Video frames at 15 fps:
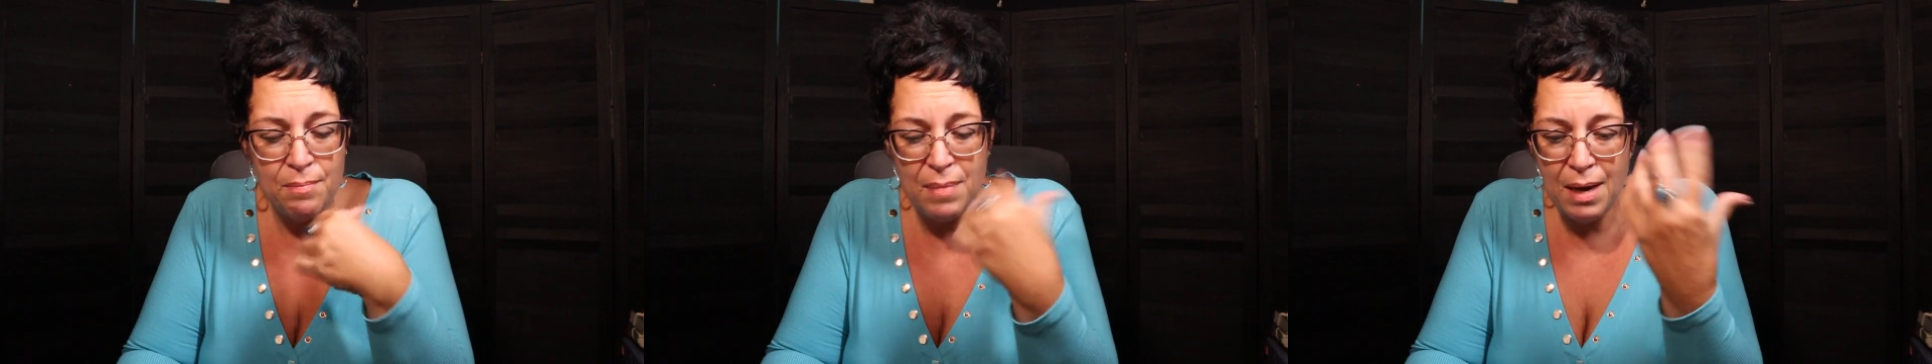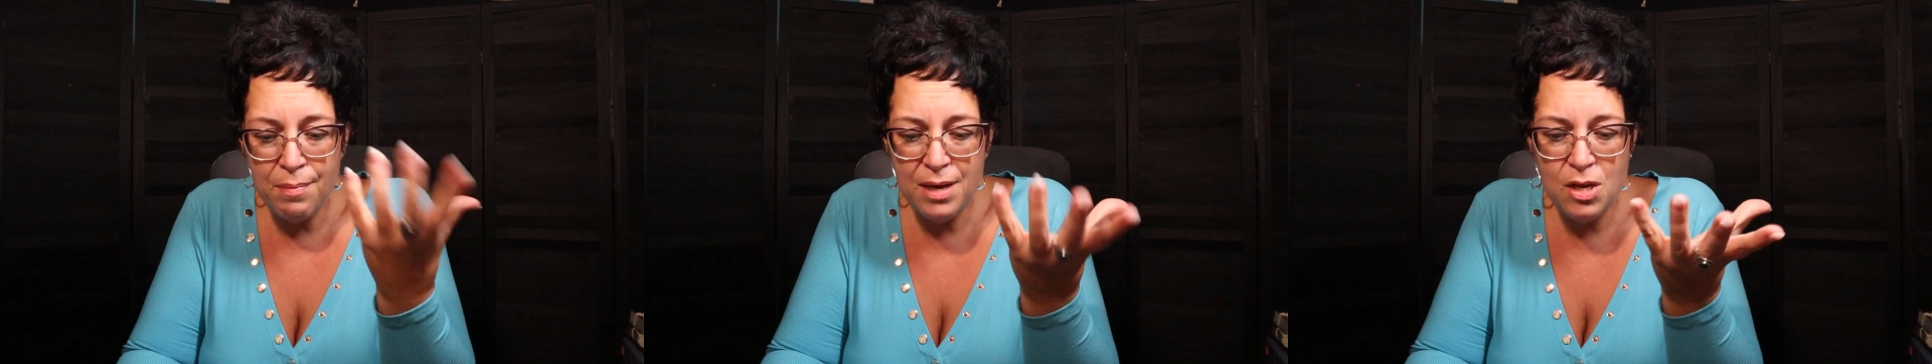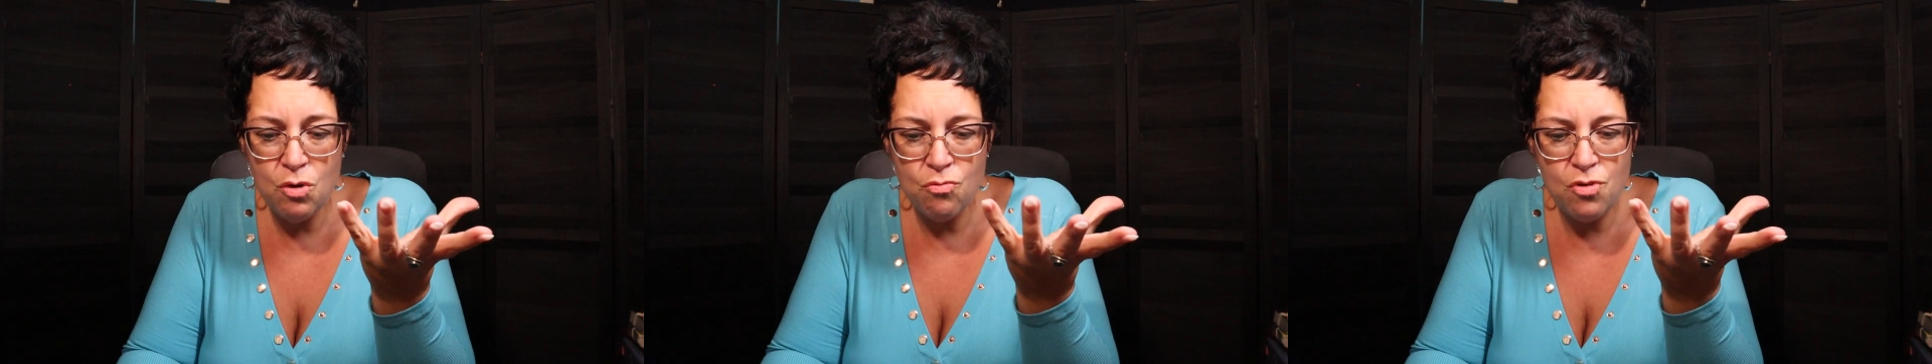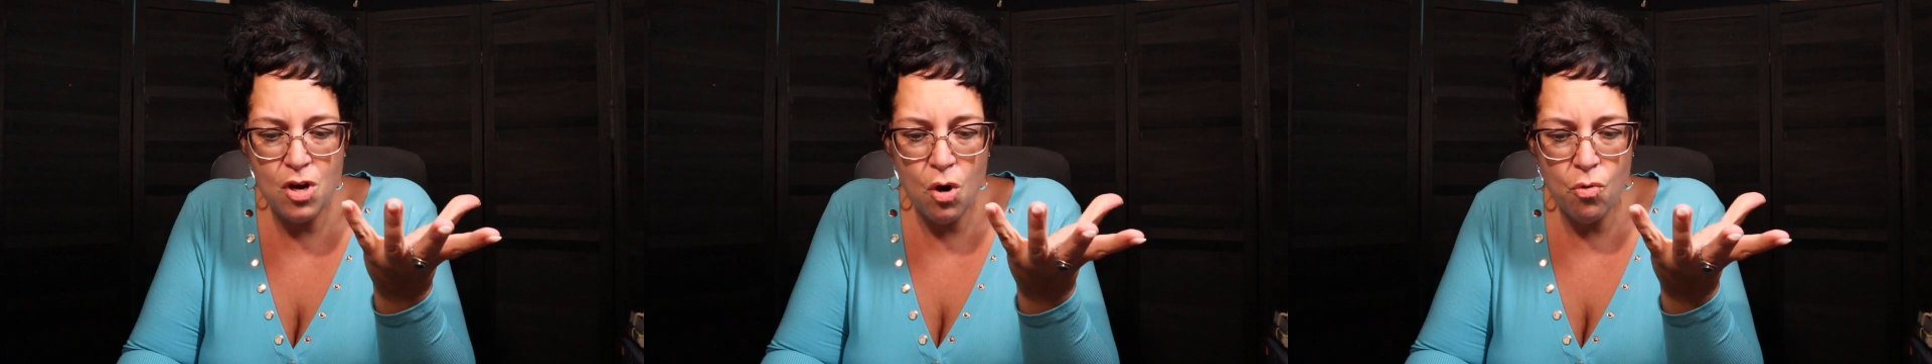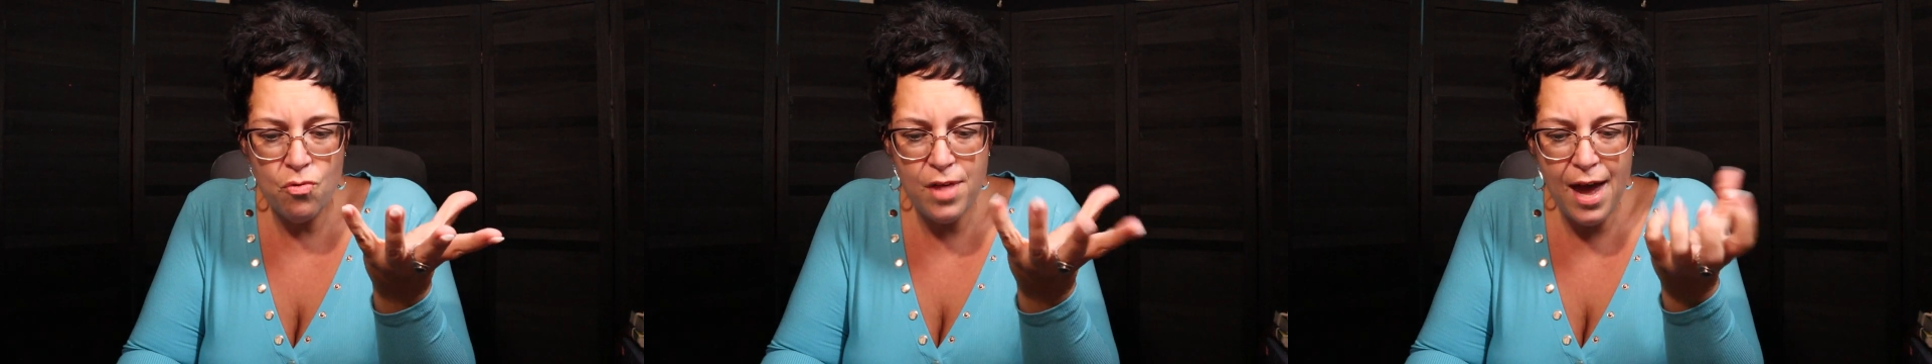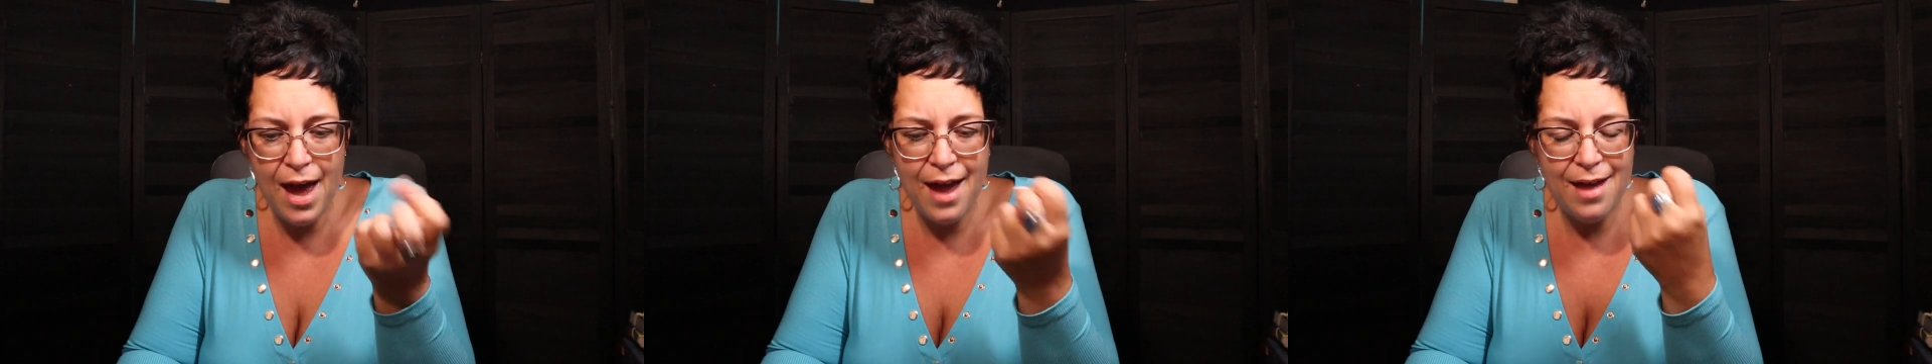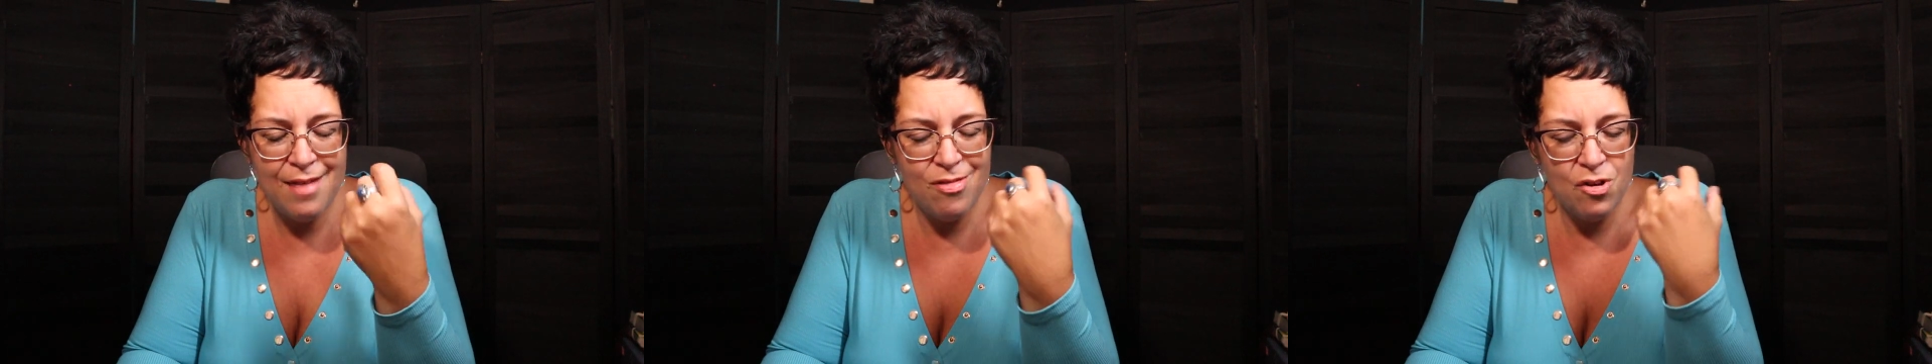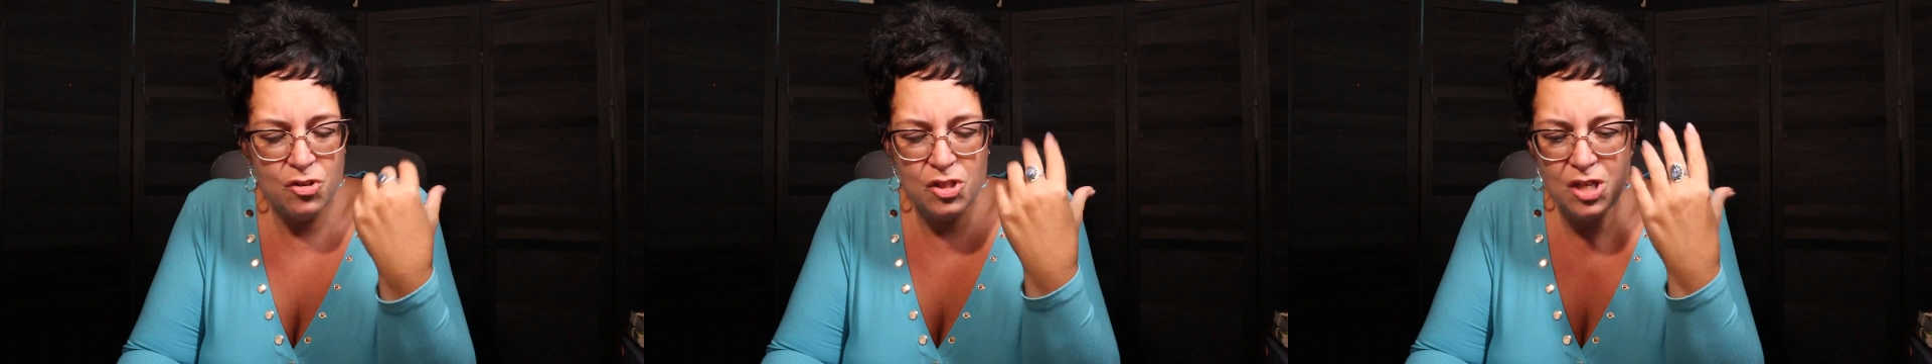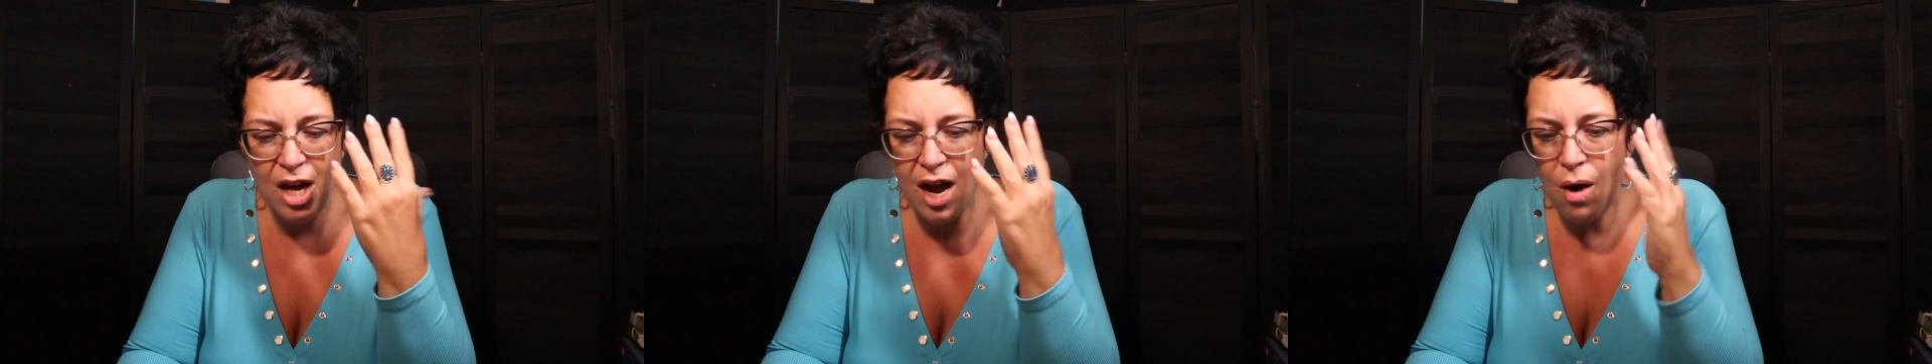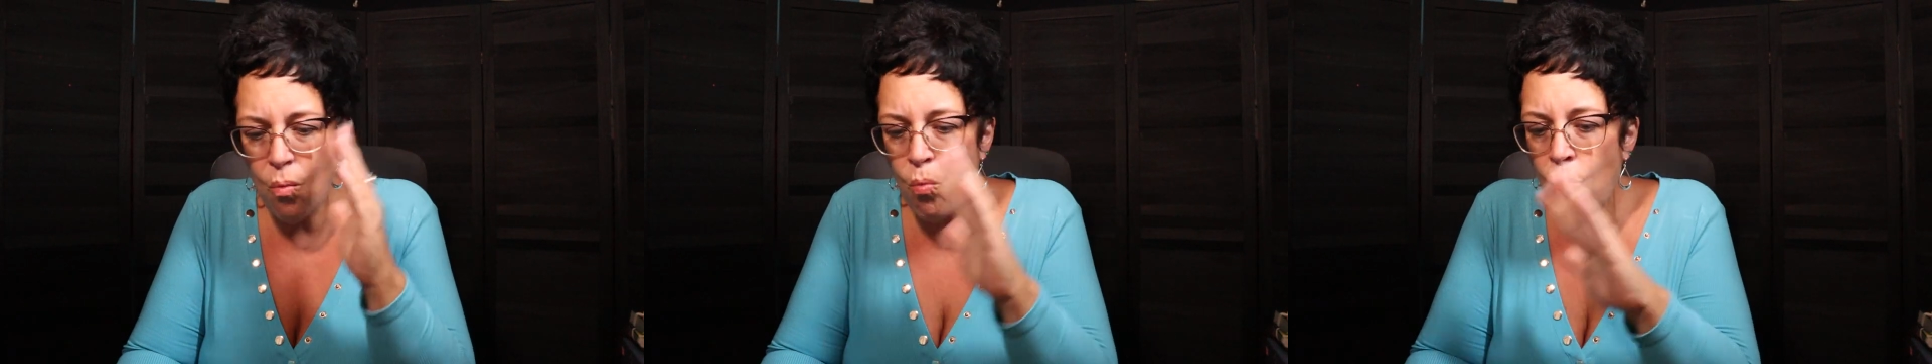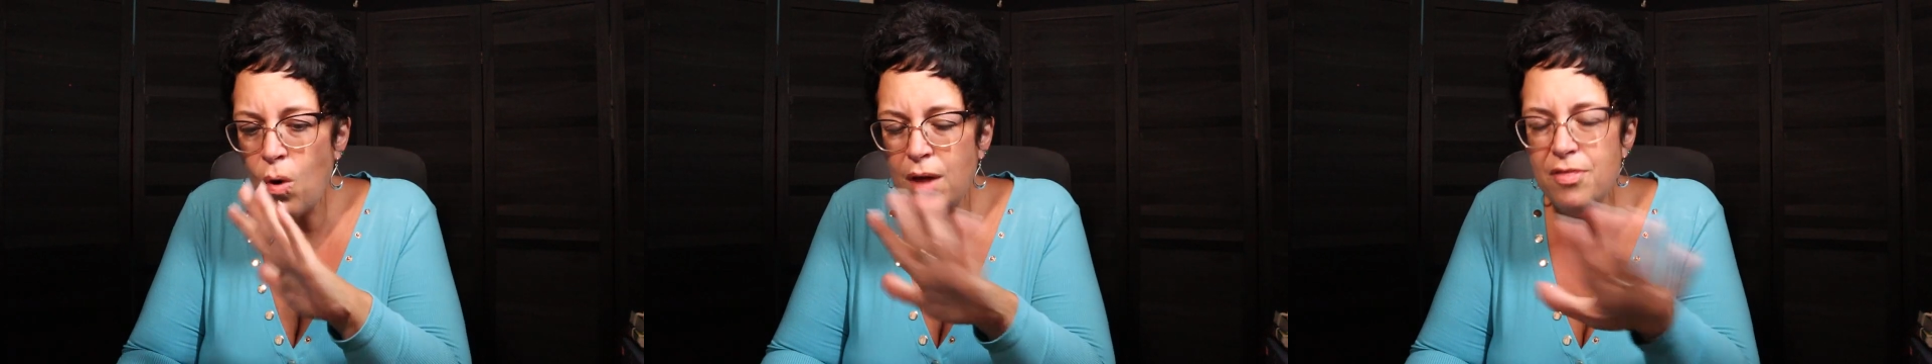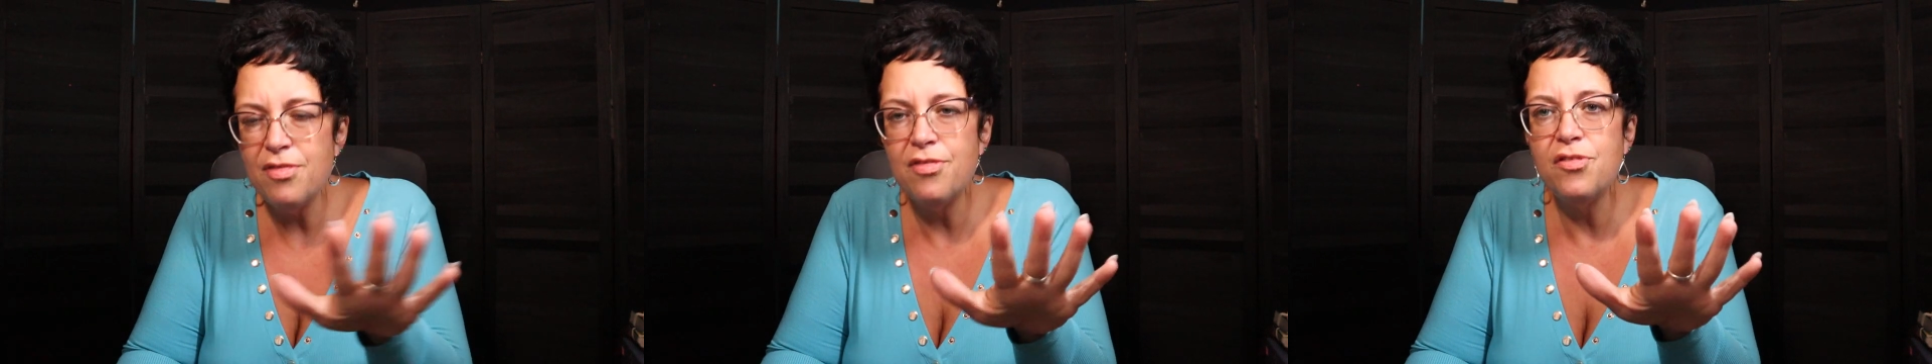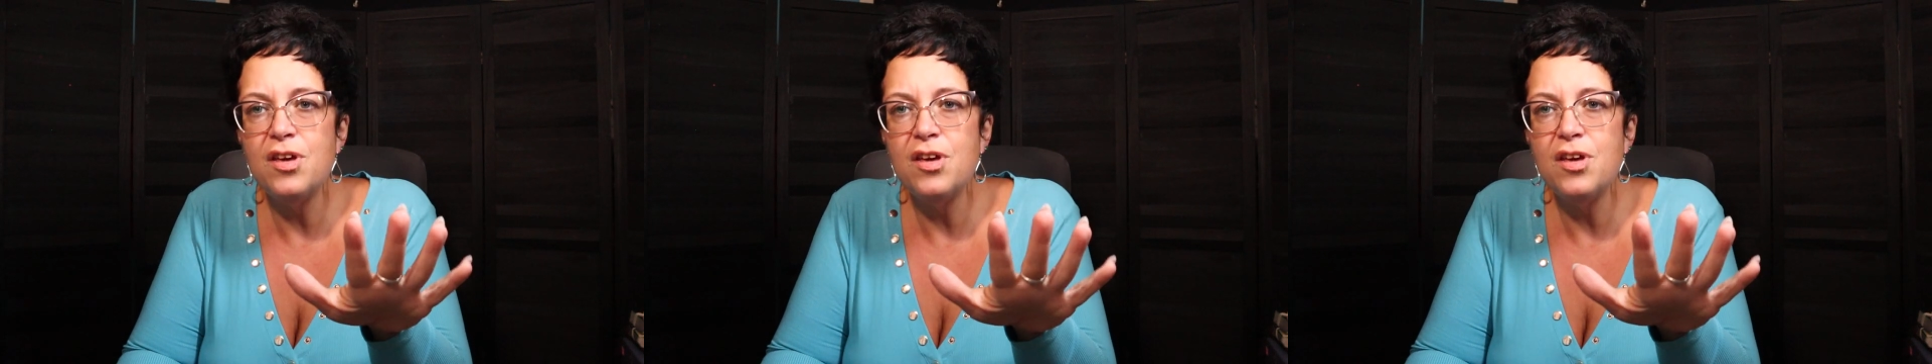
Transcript: And maybe you know that and there's not one